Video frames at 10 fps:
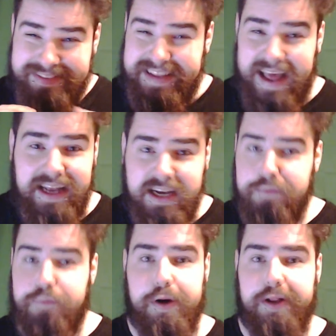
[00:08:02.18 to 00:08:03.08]
tiny
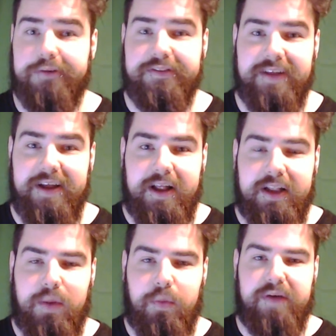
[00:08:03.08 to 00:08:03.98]
frills
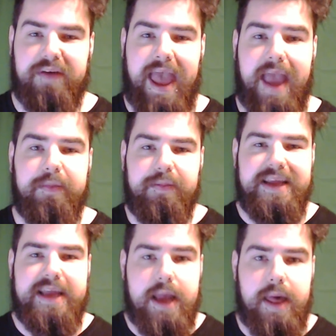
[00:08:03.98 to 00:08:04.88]
that would have kept
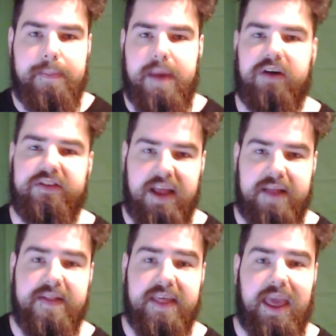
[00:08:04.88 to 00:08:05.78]
me immersed
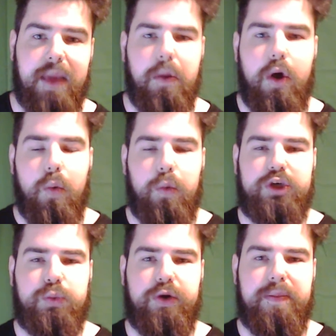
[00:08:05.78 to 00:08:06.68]
in the game,
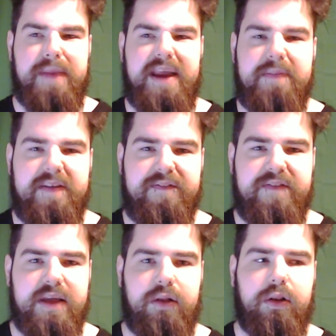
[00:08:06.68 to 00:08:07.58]
which would have made me
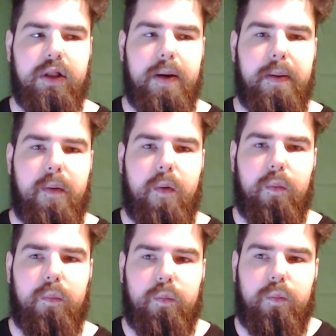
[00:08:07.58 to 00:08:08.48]
feel
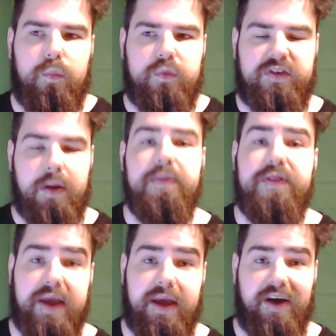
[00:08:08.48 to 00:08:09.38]

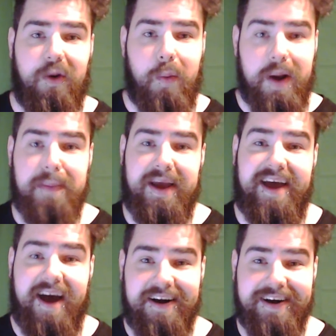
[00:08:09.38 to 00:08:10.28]
something when my
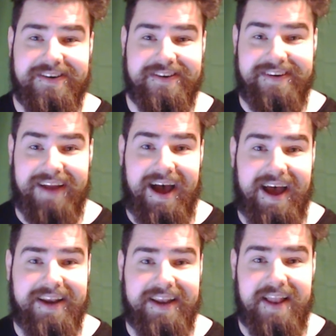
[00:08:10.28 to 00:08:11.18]
character
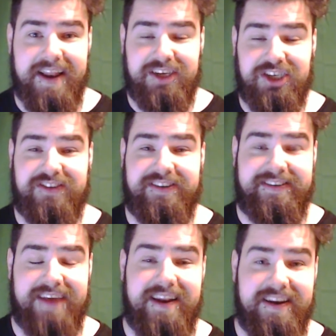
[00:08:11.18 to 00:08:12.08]
died, and it just
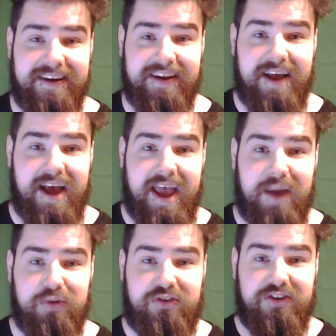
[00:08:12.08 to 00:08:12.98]
didn't. It
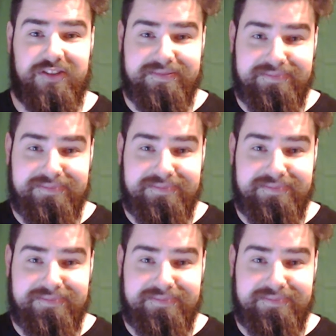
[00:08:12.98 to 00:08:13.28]
was just,